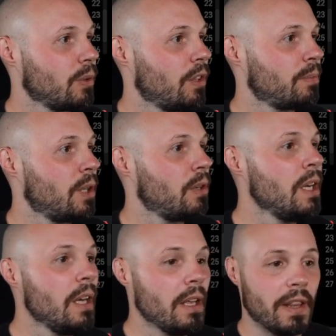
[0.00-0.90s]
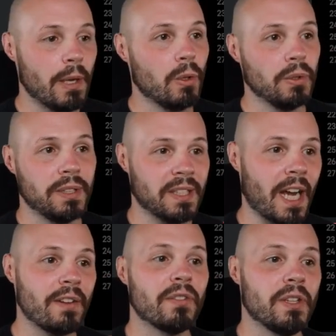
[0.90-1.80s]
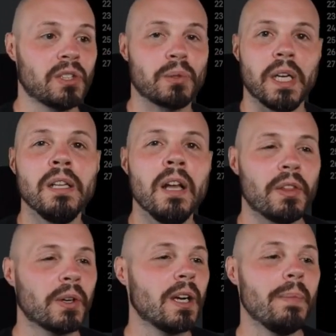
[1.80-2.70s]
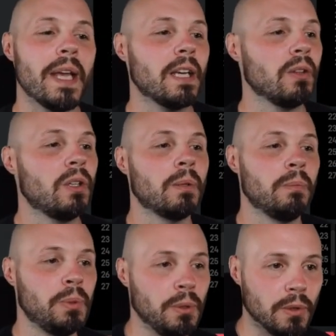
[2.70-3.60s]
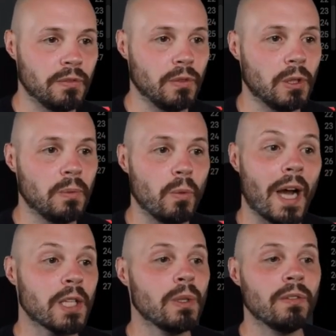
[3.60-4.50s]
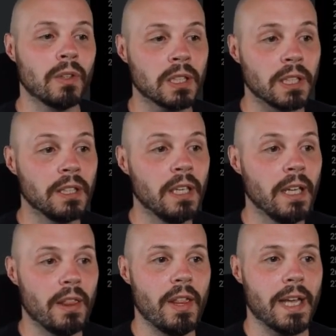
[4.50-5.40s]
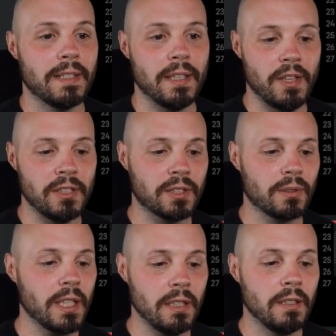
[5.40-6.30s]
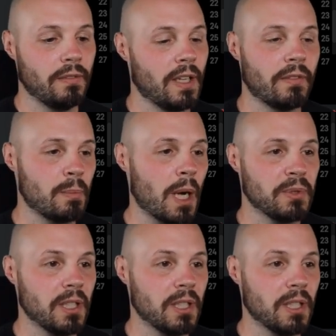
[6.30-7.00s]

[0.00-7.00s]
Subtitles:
12 Pro, they will design for this screen. They're gonna make it look beautiful. Well, as we've learned that this screen, if it ever pops